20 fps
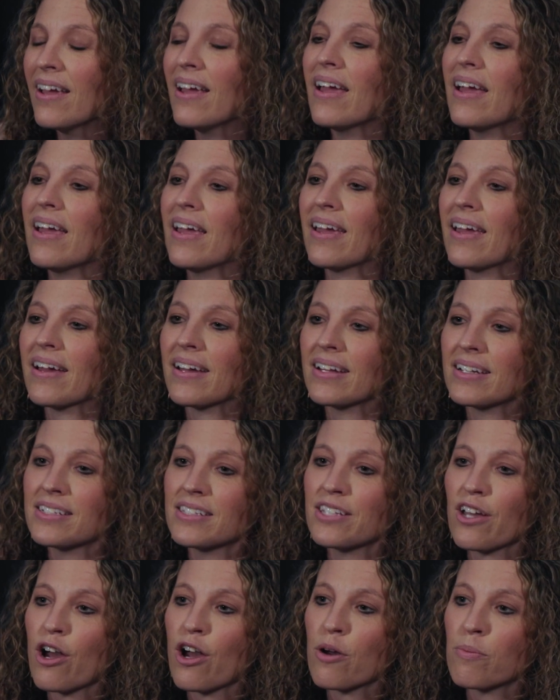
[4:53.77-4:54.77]
and
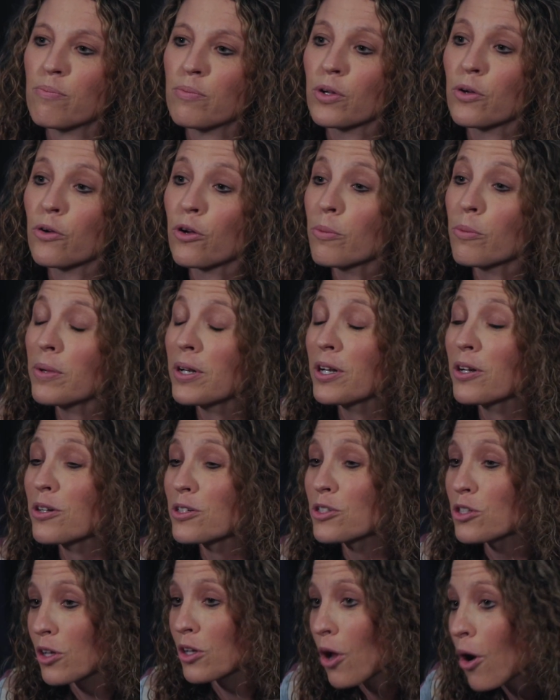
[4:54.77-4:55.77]
um, grew up in a
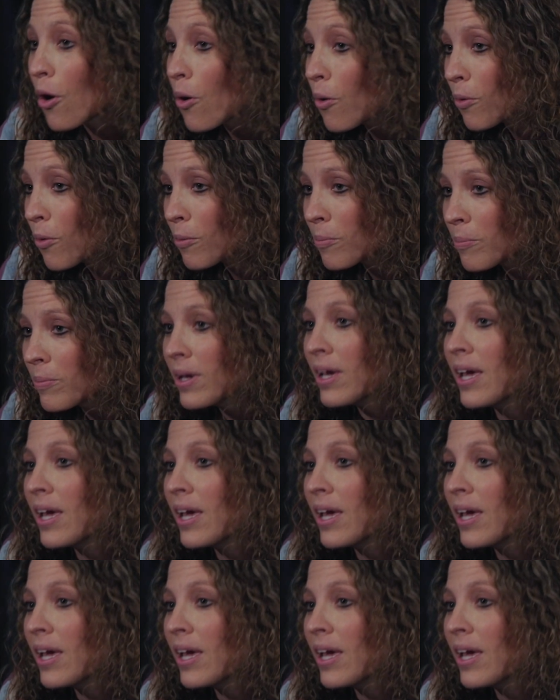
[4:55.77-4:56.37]
Christian home,